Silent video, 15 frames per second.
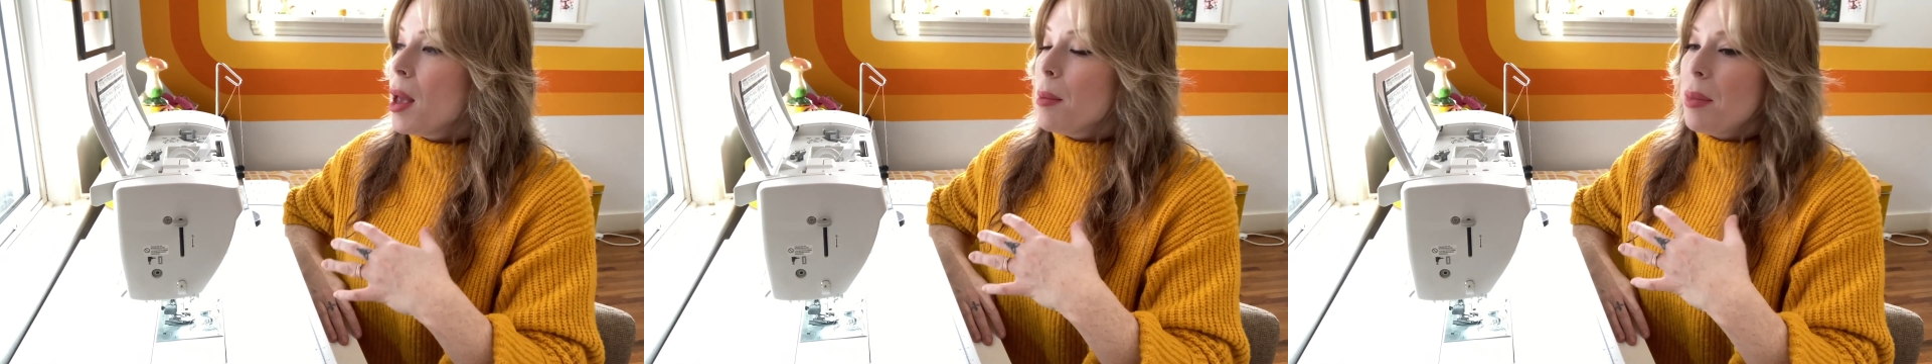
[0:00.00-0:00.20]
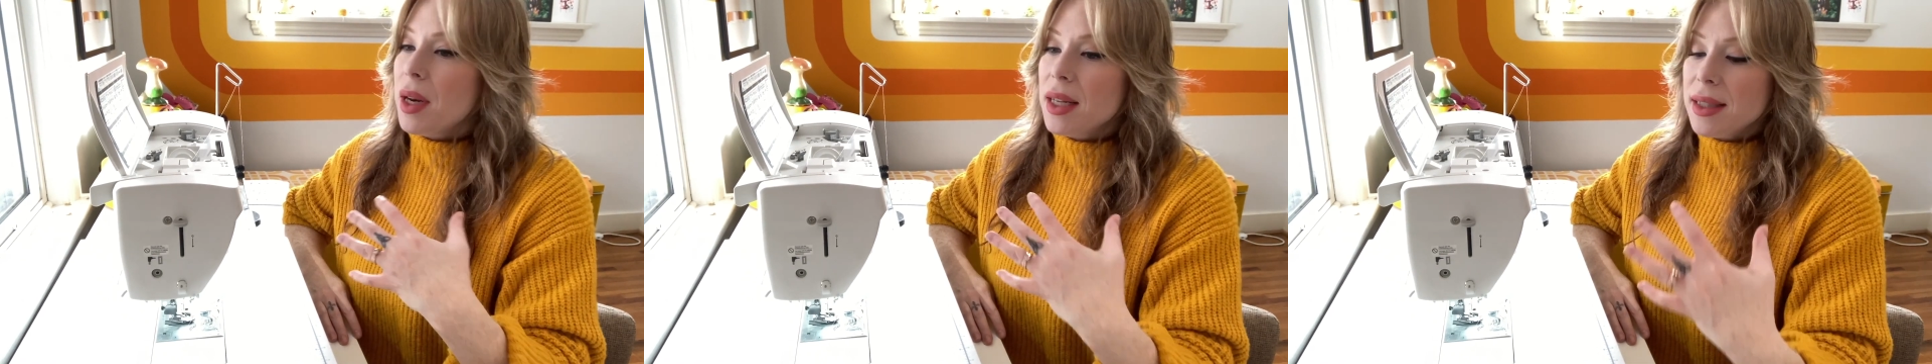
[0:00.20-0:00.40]

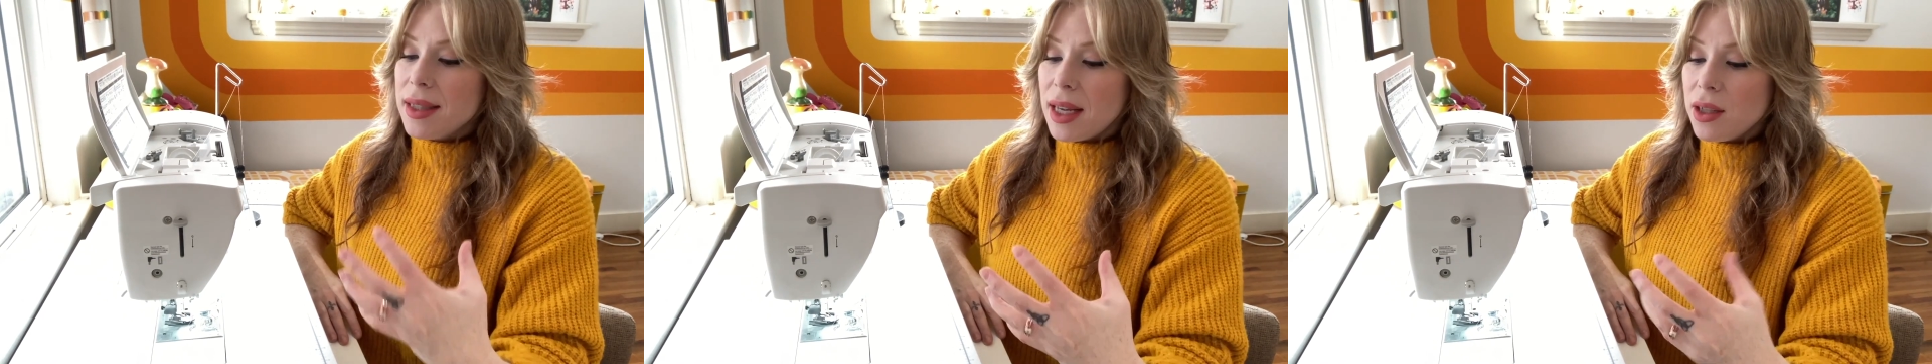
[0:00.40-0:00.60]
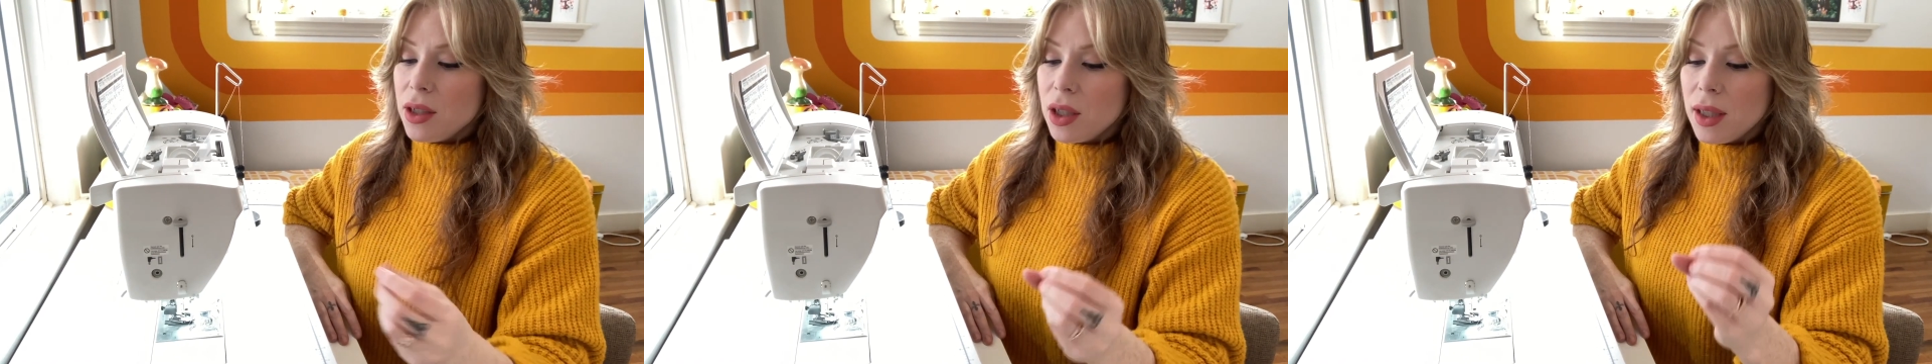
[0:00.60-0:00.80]
but
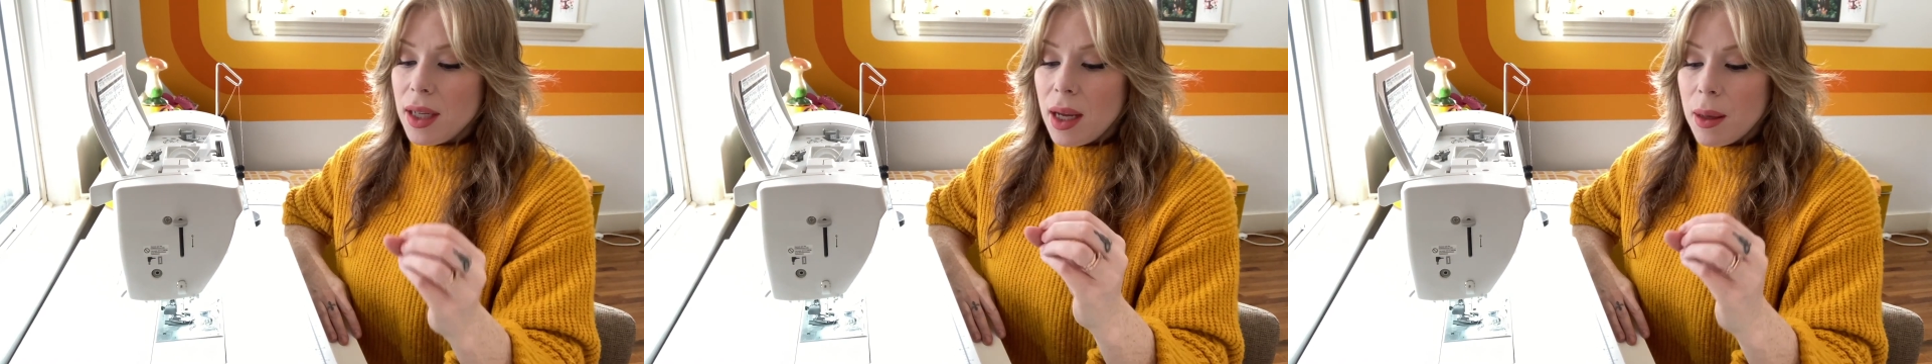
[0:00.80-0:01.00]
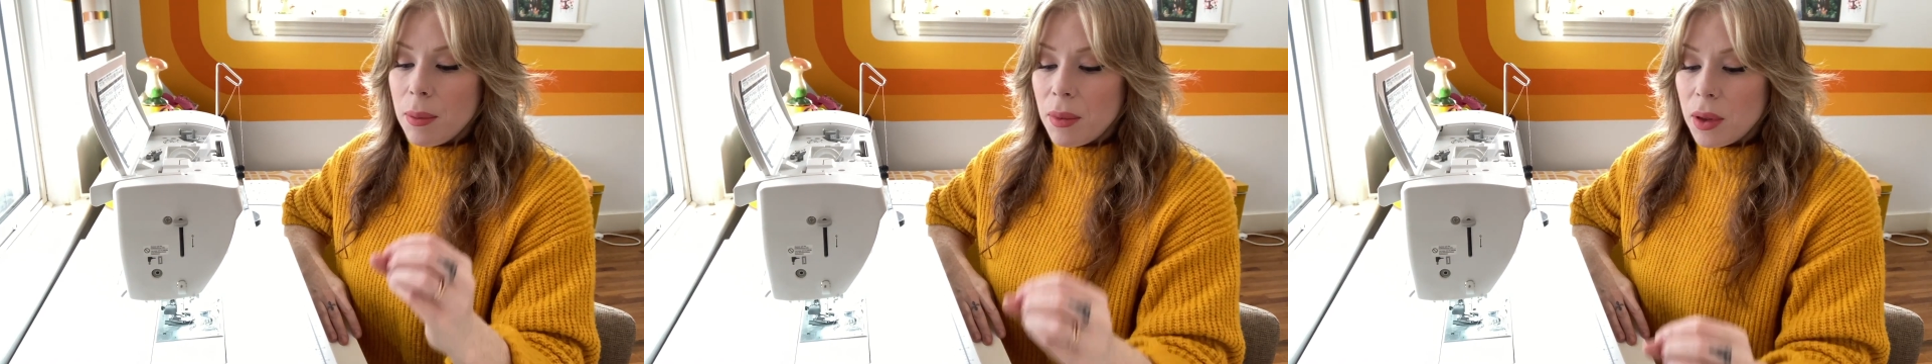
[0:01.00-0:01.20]
essentially
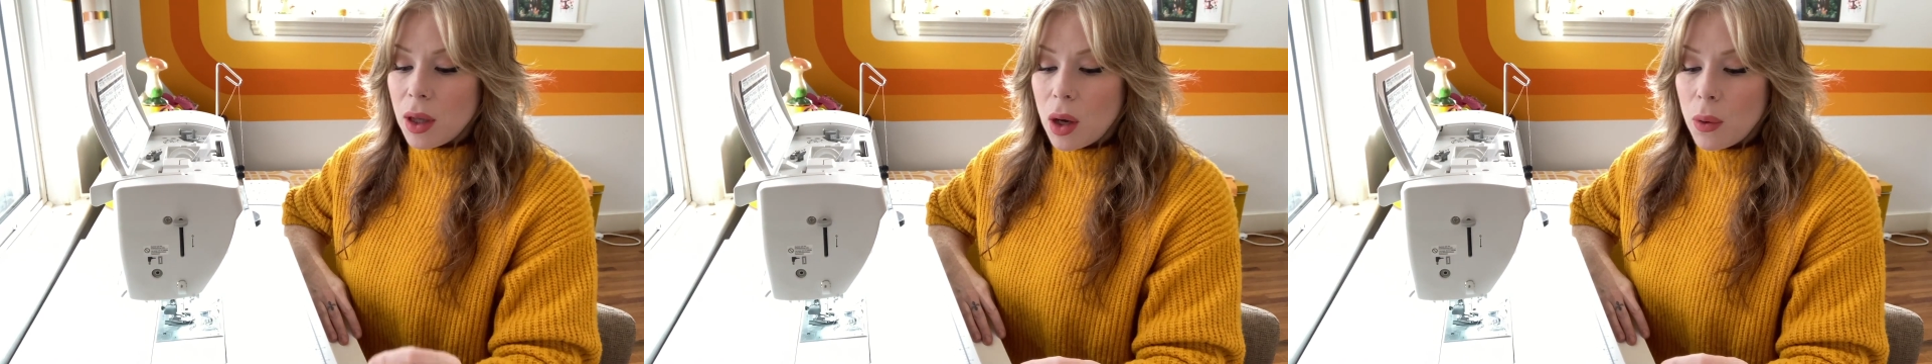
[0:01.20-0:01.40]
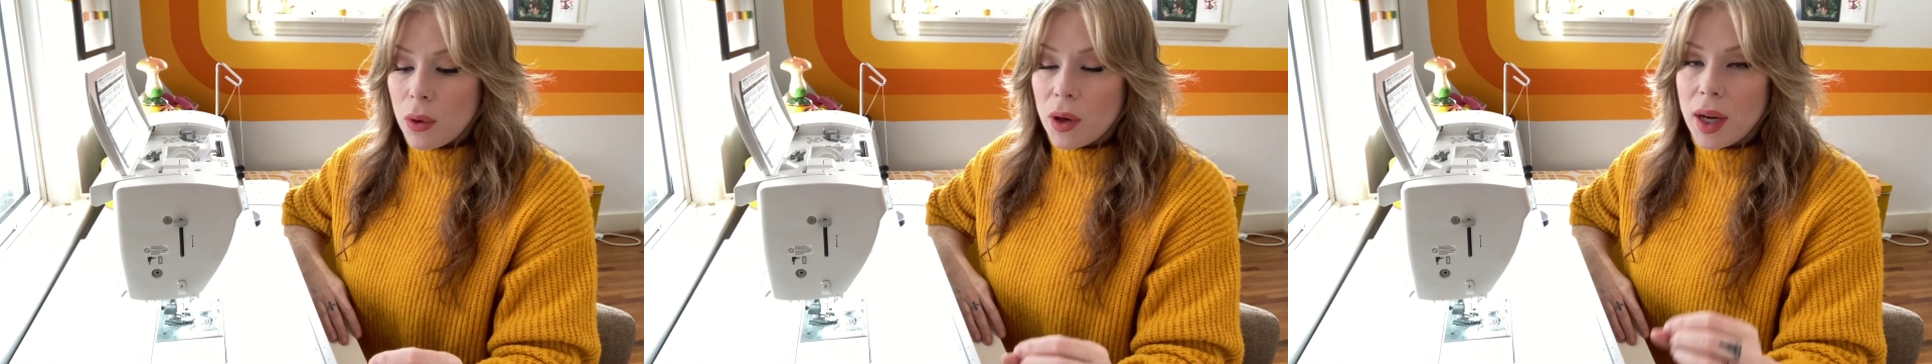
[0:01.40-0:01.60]
I'm
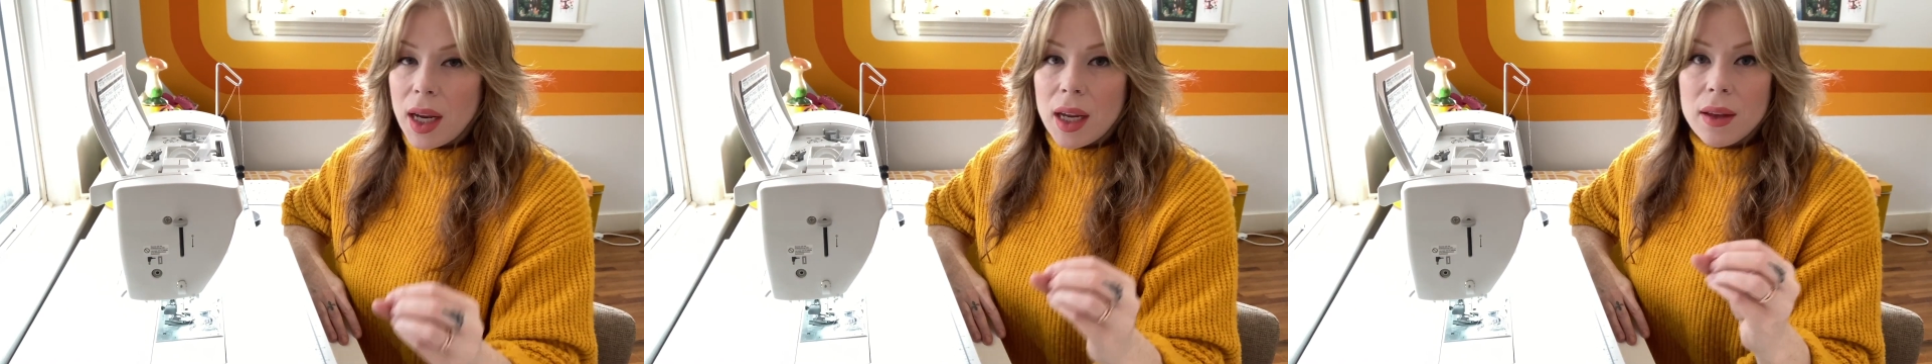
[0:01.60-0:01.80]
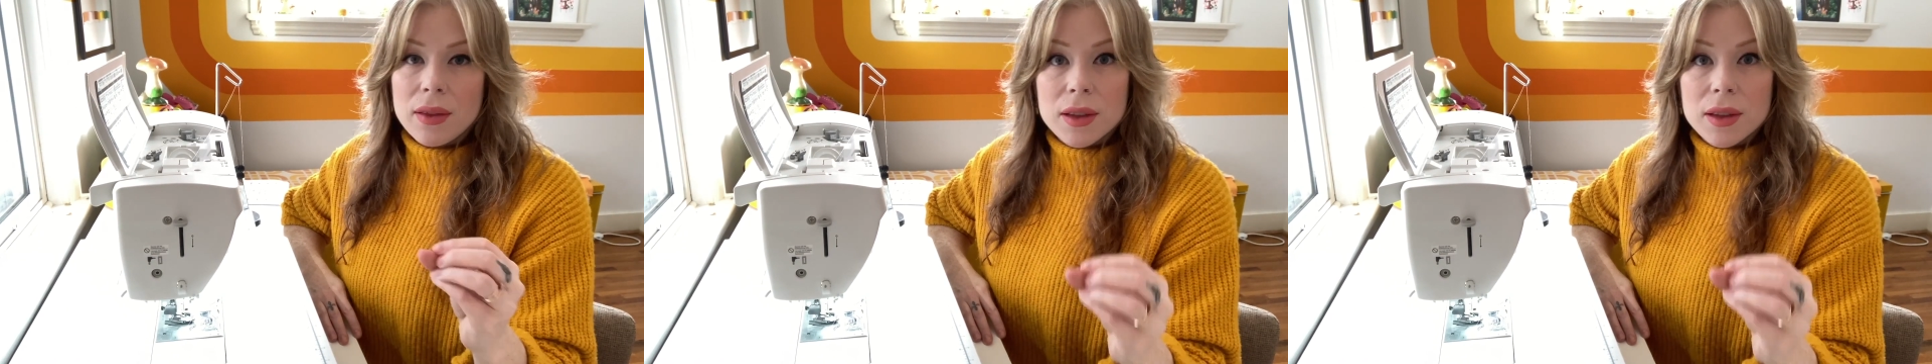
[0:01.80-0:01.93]
lowering